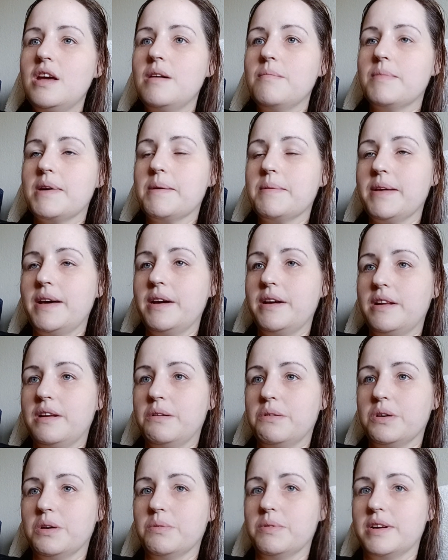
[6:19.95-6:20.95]
But I'm like, you
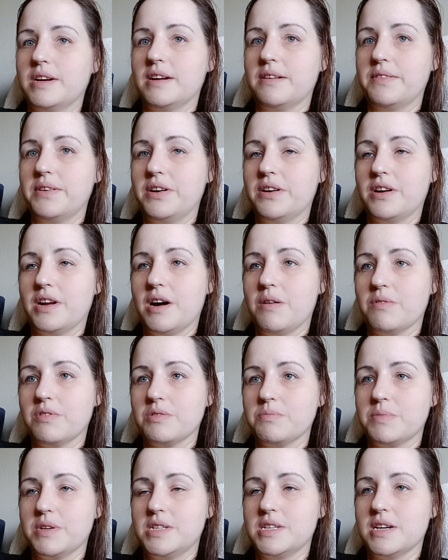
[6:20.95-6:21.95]
know what, whatever, you're not
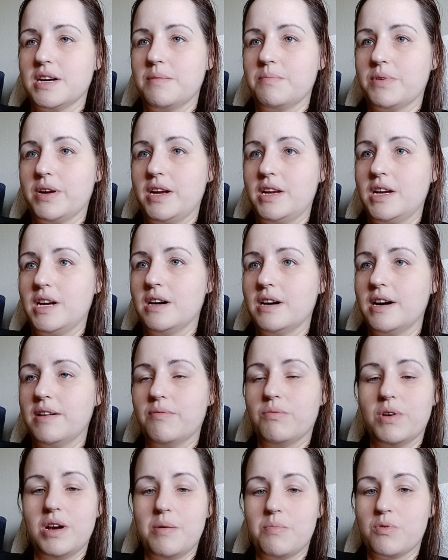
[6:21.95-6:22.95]
worth my time right now. I have
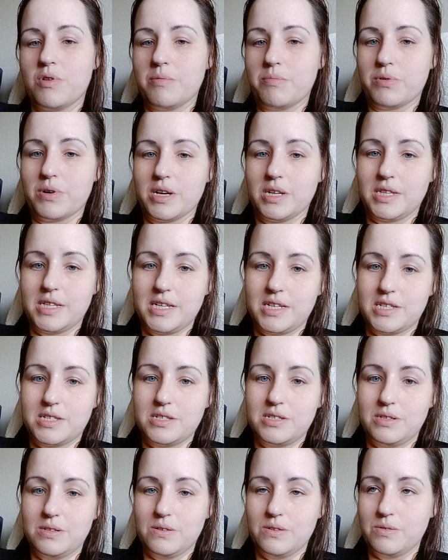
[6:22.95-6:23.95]
way more important things to
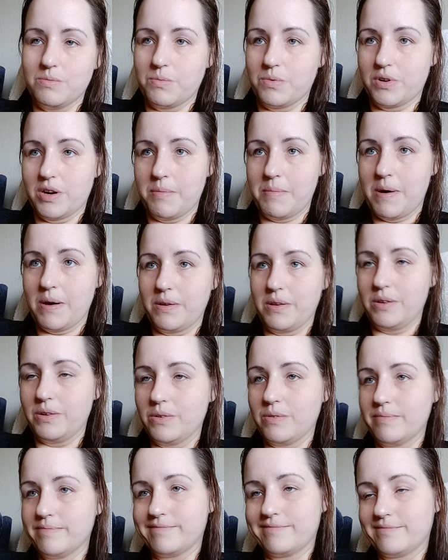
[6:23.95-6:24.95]
do than worry about
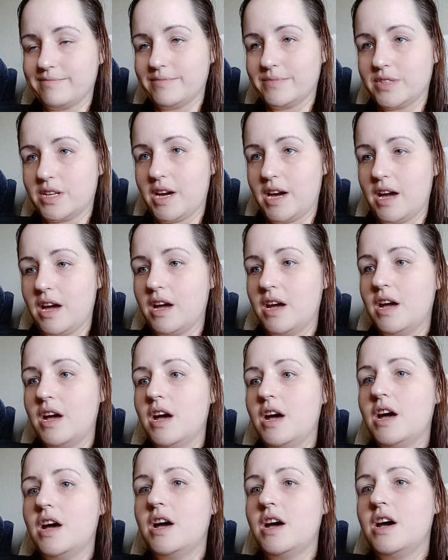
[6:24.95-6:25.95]
you. Okay.
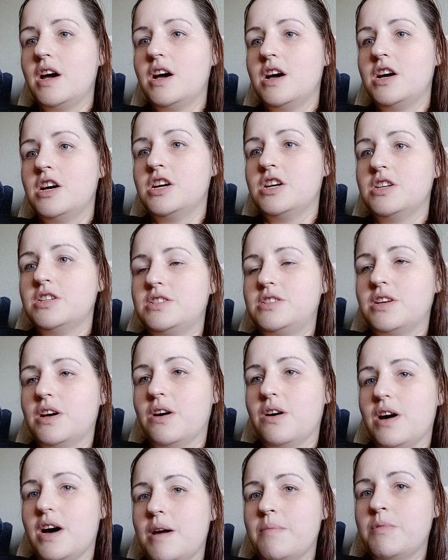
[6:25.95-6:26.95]

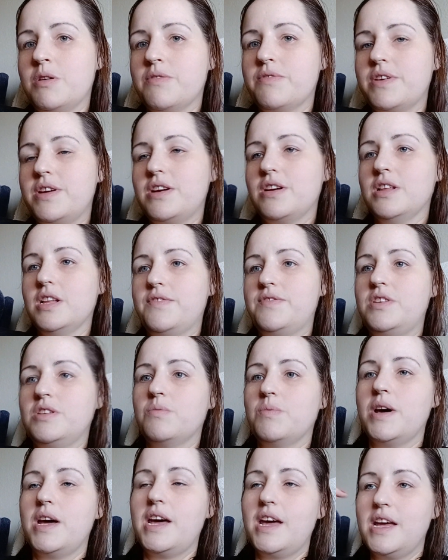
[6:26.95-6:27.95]
So I'm over here lifting
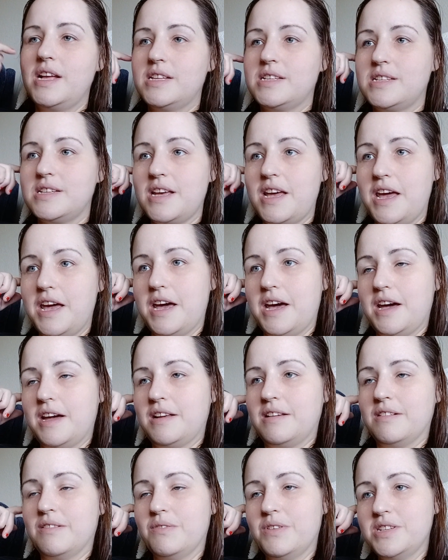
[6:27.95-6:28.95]
weights,
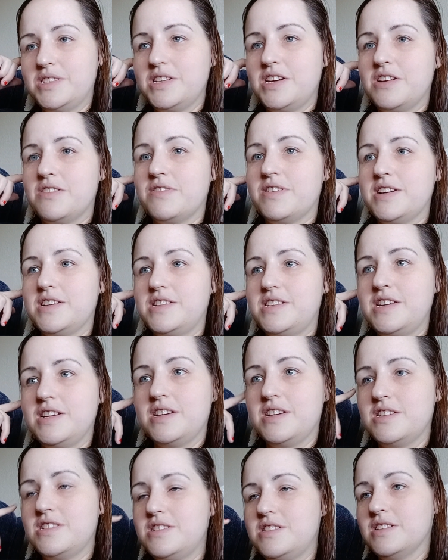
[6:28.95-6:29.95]
and what's interesting
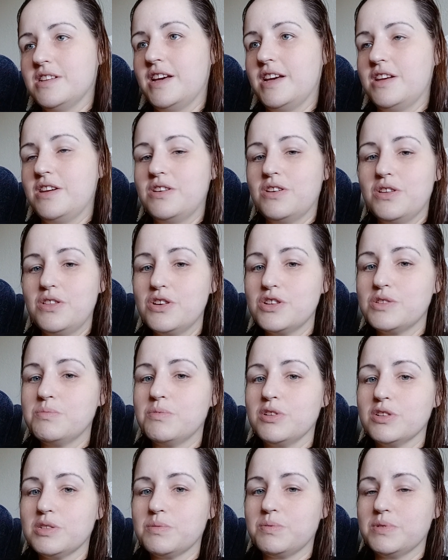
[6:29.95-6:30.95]
is like, there's
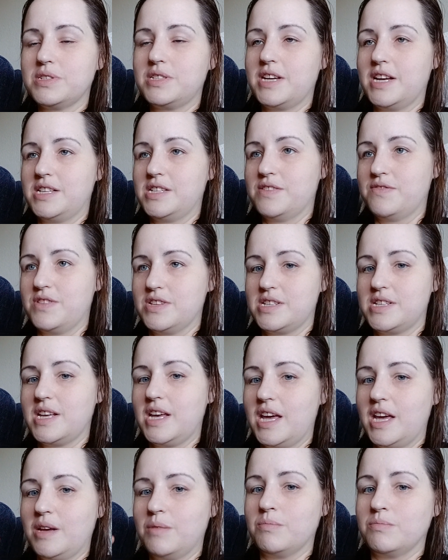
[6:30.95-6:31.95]
multiple sets of the
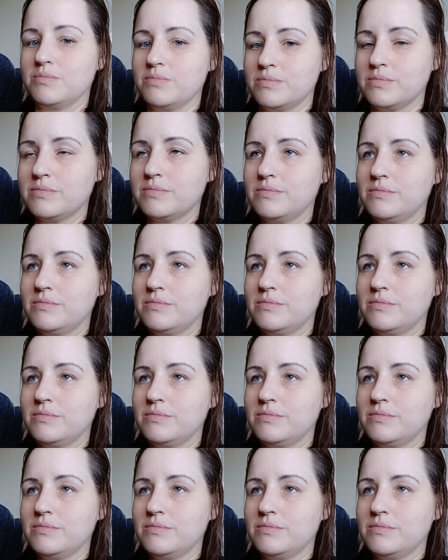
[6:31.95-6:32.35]
same,